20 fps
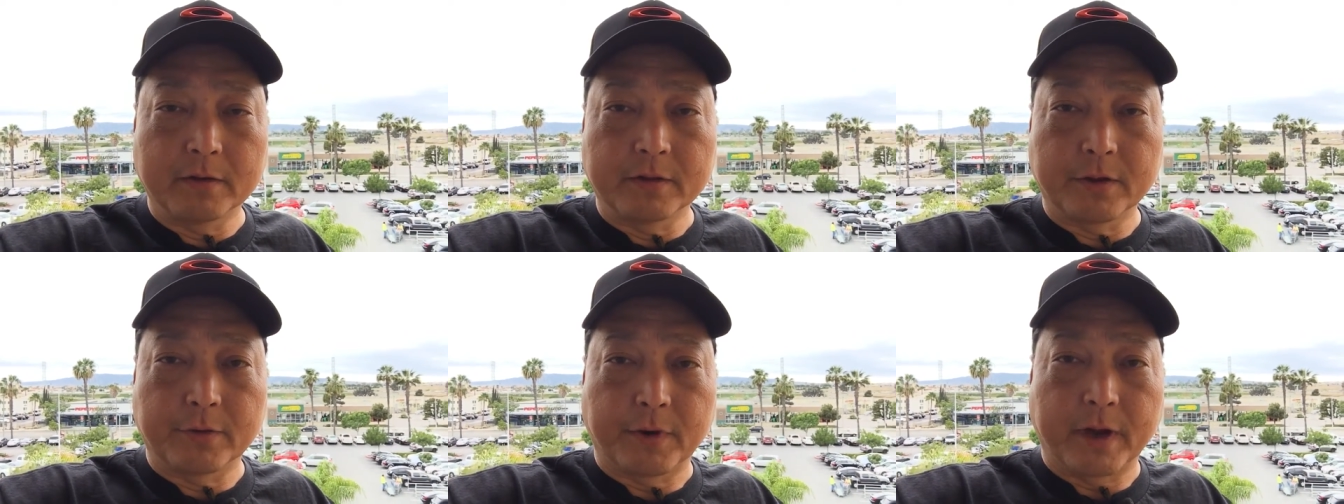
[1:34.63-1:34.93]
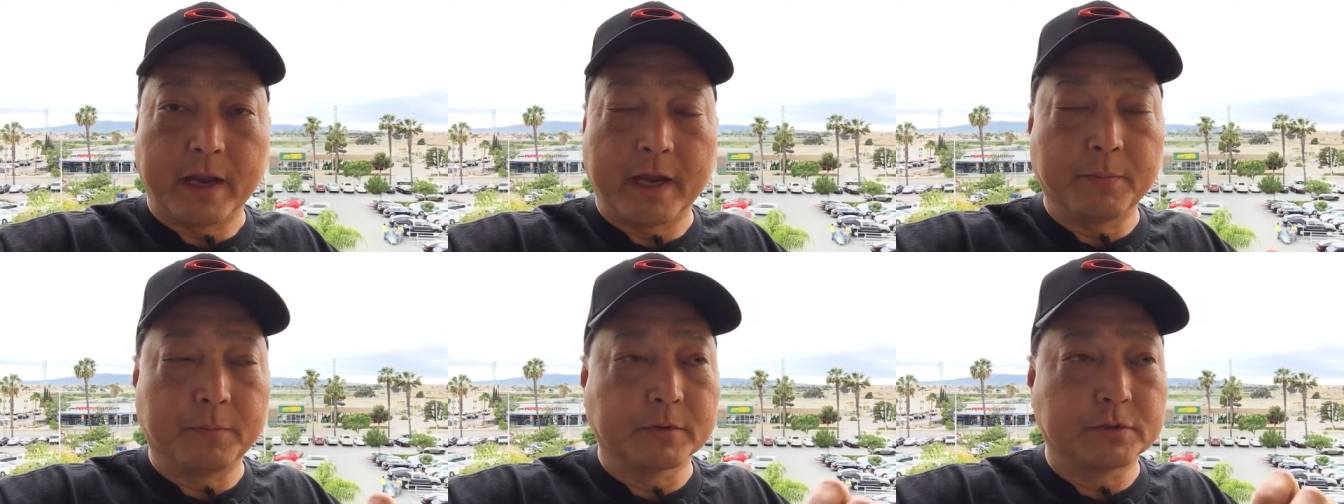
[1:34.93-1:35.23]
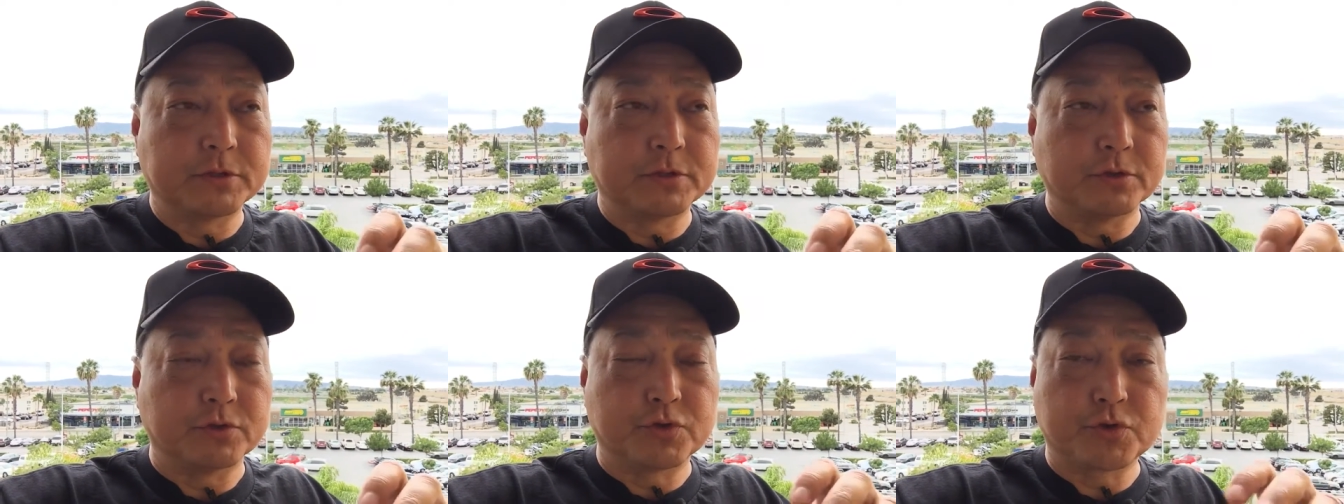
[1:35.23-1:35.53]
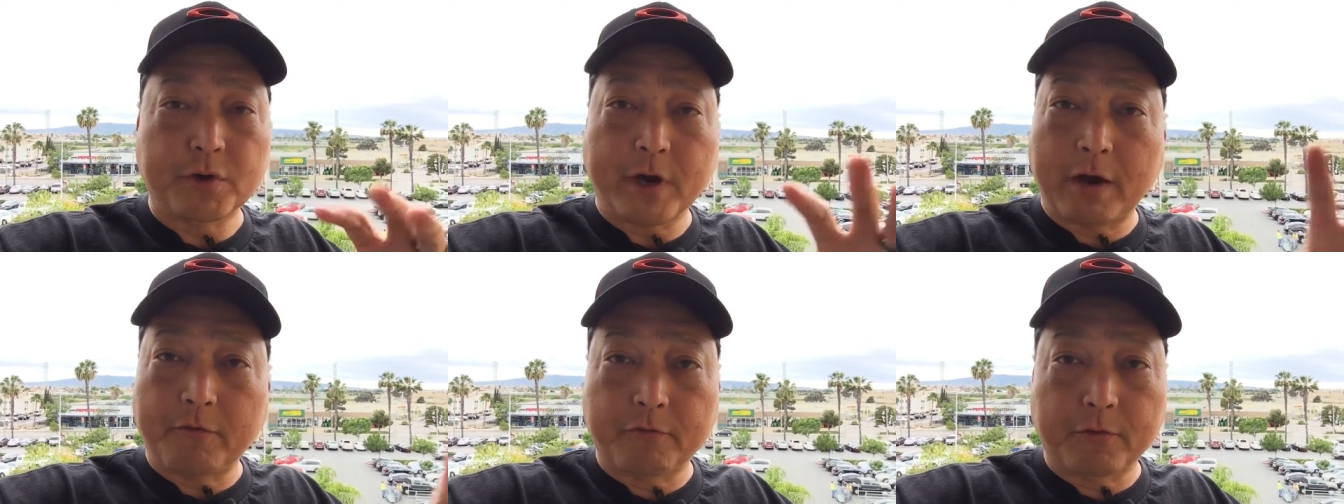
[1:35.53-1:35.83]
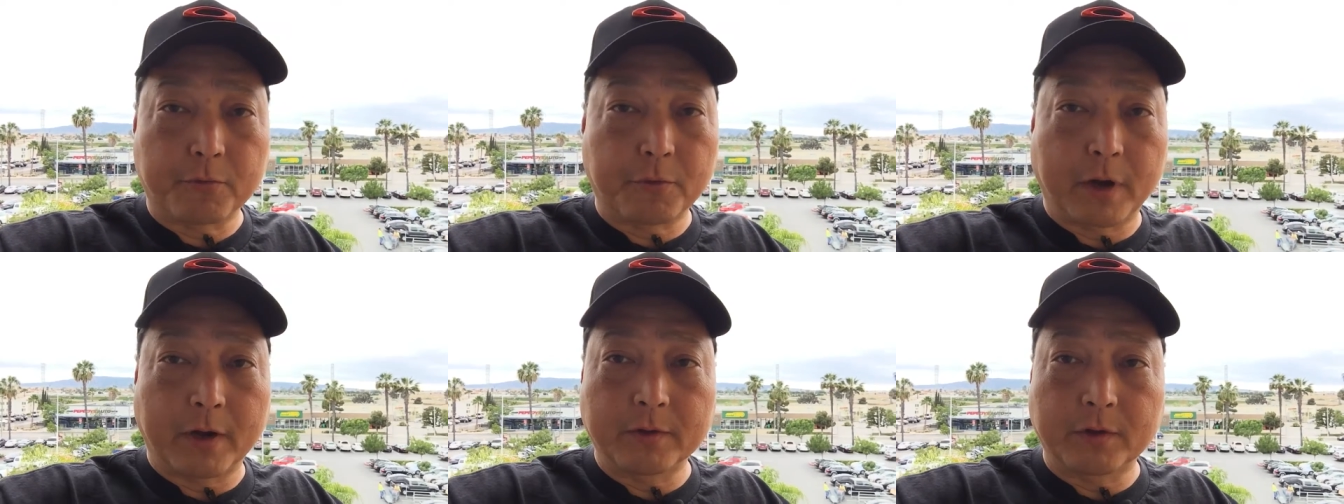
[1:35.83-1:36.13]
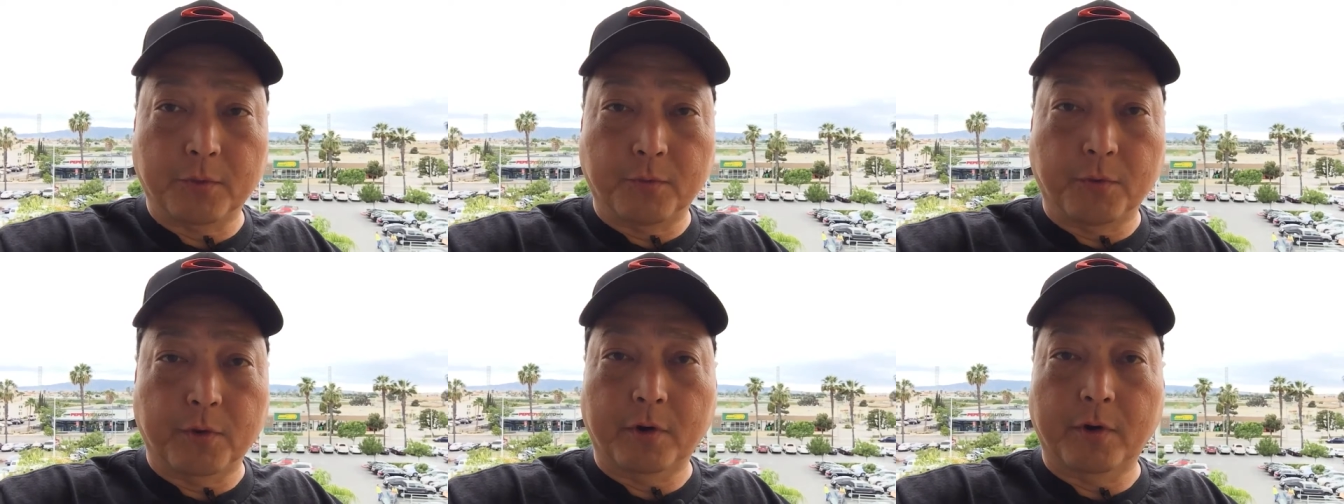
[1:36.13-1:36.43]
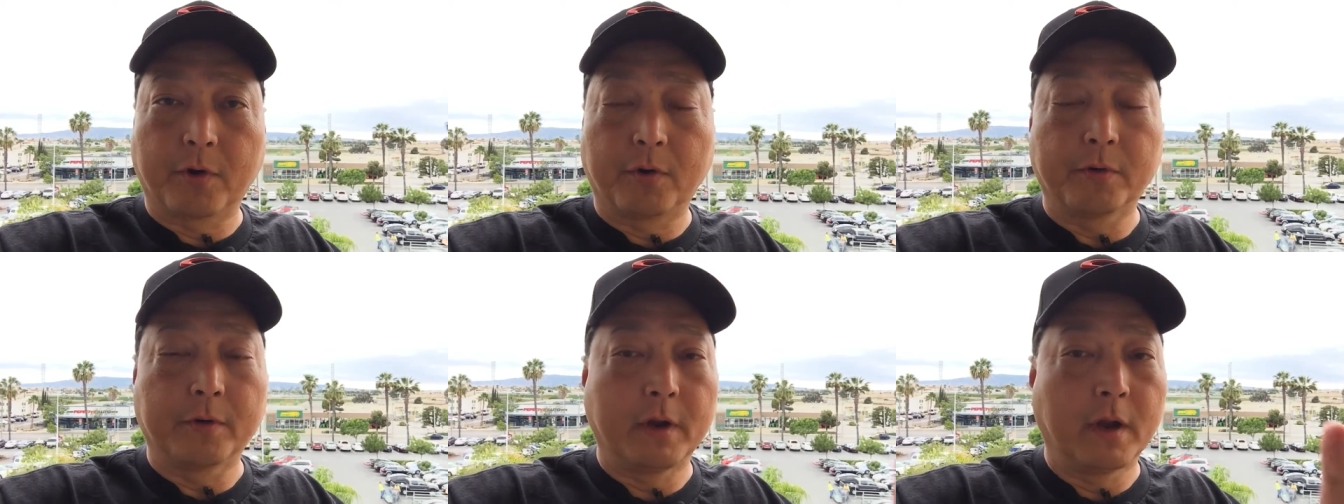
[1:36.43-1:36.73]
They're able to travel around the
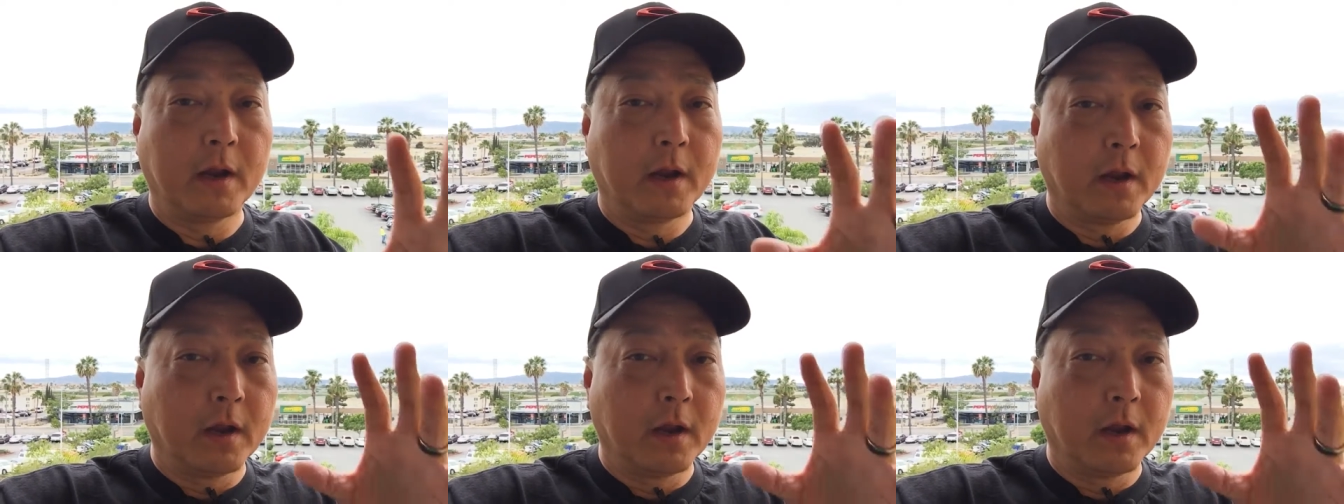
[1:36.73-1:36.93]
world,